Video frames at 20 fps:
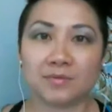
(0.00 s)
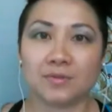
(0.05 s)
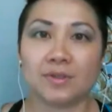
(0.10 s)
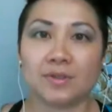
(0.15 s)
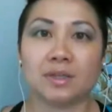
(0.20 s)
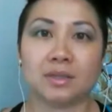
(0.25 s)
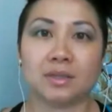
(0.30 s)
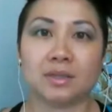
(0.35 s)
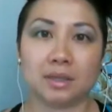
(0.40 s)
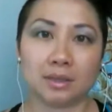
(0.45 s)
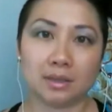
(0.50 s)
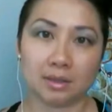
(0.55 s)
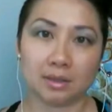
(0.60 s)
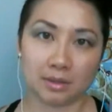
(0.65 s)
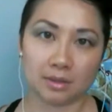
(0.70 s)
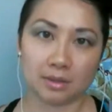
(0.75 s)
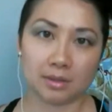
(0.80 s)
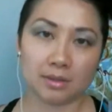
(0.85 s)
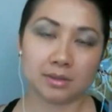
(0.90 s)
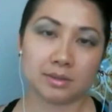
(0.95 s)
feeling
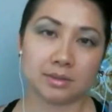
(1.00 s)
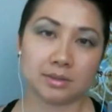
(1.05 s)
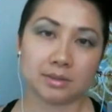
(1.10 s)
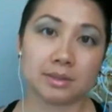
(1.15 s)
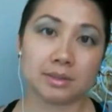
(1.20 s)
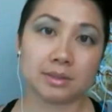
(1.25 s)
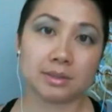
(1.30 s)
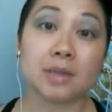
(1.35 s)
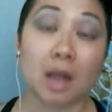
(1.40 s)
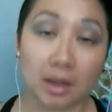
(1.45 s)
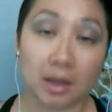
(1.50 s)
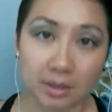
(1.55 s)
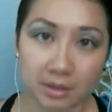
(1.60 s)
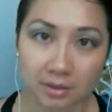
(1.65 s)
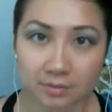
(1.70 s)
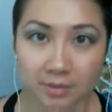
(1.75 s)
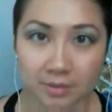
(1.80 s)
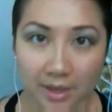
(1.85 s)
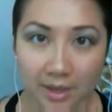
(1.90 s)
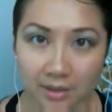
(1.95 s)

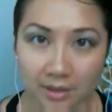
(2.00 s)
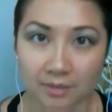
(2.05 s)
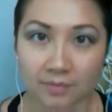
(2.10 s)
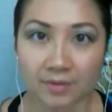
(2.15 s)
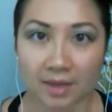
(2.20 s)
stuck, right?